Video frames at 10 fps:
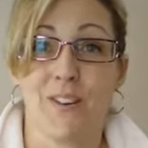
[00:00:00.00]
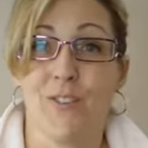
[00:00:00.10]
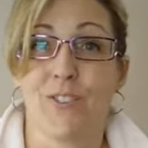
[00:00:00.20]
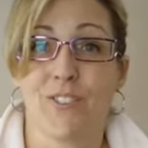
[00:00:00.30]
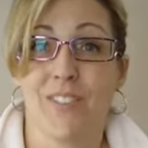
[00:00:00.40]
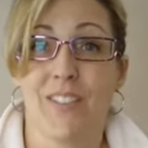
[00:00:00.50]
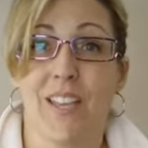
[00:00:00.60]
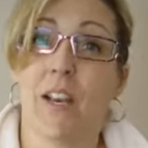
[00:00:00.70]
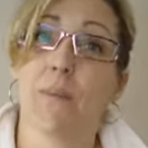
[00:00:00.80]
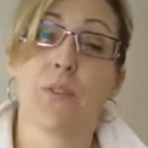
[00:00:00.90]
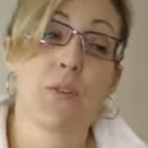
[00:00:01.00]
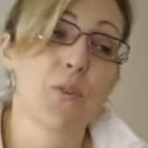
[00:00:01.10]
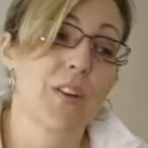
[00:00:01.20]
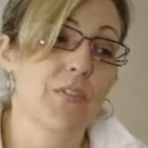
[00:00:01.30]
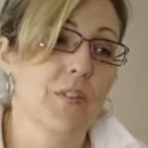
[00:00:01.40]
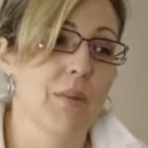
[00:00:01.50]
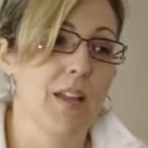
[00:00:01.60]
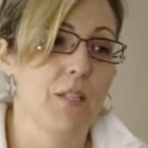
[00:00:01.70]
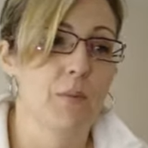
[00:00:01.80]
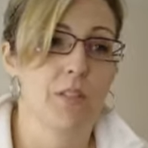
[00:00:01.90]
years. And I'm so grateful that my
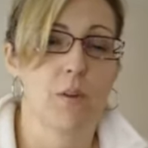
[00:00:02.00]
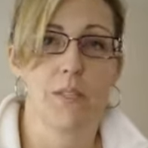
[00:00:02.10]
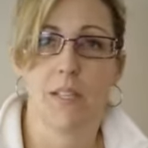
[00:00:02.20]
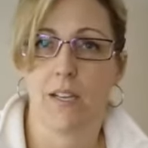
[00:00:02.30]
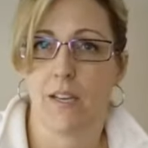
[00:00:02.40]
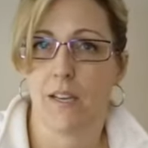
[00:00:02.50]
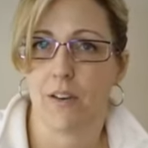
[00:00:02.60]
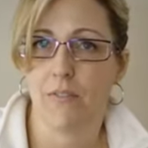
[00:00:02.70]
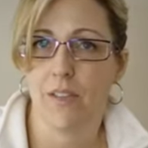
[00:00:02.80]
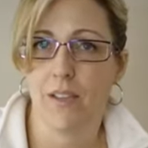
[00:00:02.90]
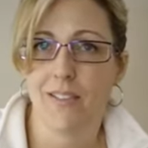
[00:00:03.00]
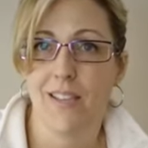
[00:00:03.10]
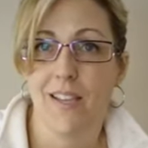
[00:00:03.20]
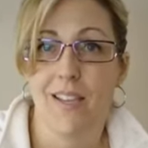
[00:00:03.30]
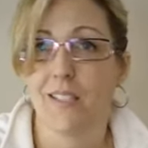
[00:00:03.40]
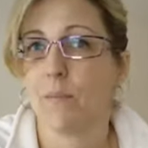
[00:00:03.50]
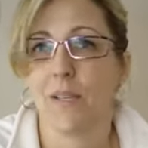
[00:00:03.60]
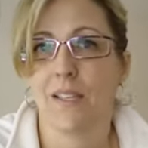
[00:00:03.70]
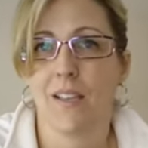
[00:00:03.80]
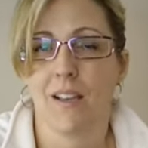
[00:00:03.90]
husband is always taking care of that. It's
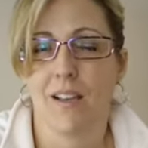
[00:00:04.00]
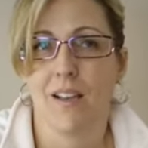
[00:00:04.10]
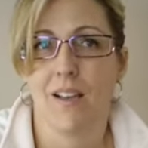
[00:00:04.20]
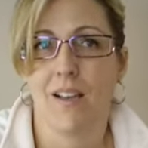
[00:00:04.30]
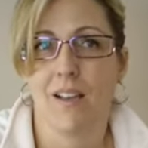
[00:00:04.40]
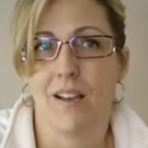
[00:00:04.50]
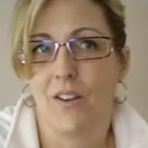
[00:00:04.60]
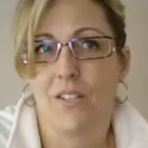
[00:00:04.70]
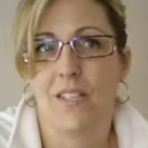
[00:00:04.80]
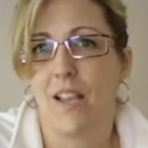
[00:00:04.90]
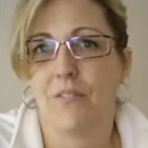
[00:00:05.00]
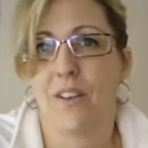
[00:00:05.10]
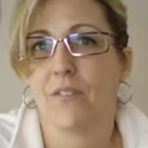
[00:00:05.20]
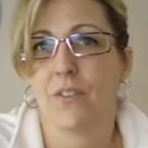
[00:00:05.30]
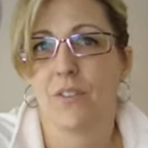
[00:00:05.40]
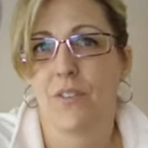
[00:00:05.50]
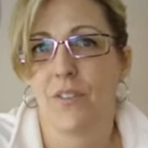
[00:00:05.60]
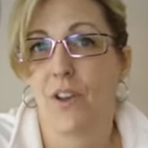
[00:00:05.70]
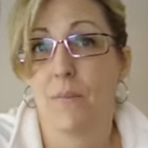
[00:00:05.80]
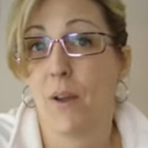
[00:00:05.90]
something, honestly, I've never
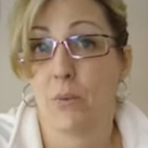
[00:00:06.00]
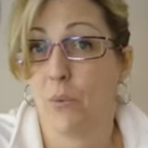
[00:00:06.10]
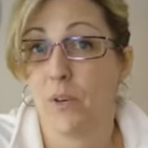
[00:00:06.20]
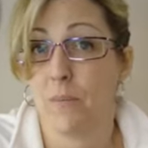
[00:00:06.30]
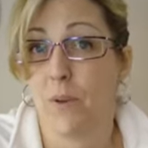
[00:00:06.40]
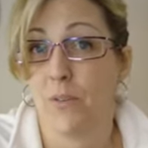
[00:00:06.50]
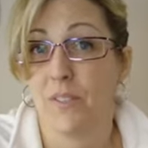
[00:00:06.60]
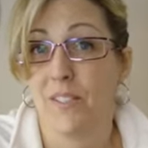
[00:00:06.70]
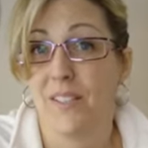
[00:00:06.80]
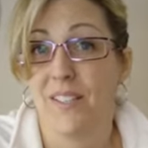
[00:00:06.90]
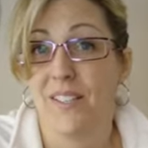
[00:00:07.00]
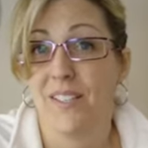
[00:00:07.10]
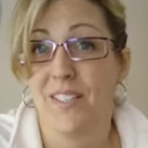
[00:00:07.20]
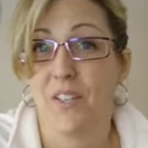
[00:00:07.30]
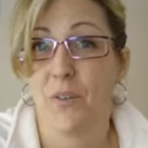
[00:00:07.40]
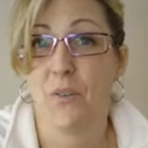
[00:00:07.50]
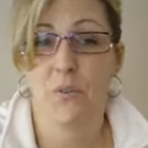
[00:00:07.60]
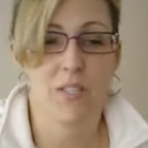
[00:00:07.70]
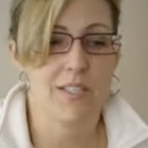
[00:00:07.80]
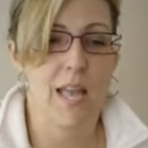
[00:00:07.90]
thought about or worried about.
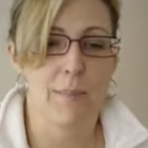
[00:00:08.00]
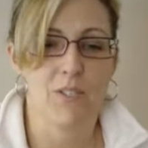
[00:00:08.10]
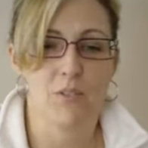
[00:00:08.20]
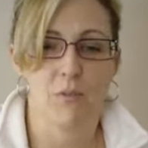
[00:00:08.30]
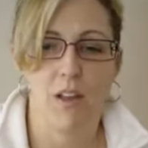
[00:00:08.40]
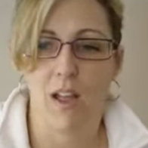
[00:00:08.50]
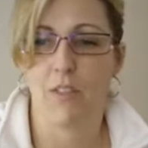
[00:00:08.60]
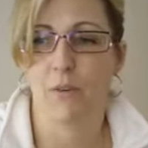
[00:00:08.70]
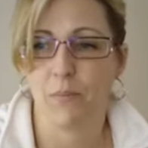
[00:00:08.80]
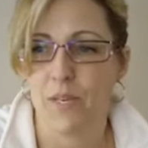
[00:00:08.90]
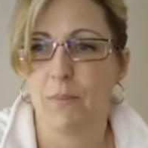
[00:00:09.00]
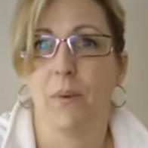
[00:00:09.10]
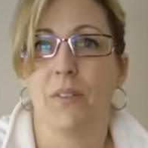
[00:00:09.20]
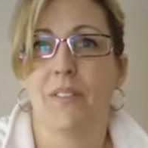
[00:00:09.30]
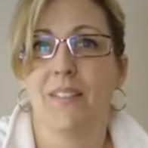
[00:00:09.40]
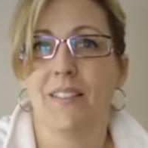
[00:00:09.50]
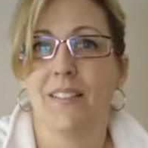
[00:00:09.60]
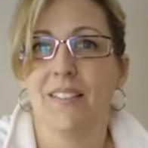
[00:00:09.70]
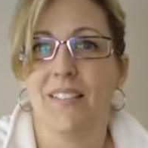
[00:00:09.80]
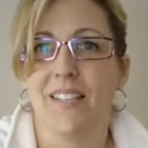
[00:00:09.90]
Those things happen to other people.
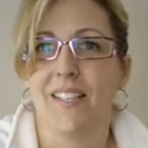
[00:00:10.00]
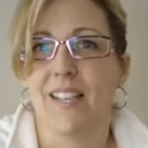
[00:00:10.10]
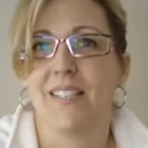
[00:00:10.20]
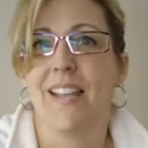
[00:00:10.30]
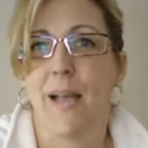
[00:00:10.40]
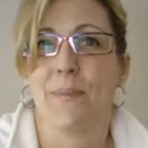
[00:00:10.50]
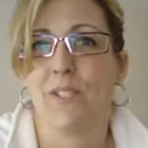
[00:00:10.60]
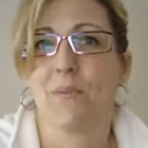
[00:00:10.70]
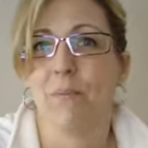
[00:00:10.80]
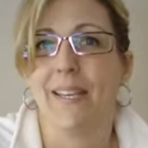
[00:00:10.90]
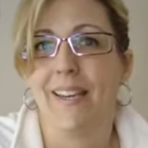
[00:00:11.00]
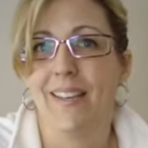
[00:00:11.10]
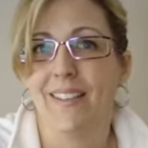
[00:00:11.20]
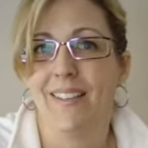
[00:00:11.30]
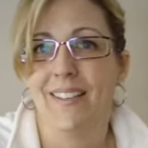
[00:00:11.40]
It doesn't happen to me,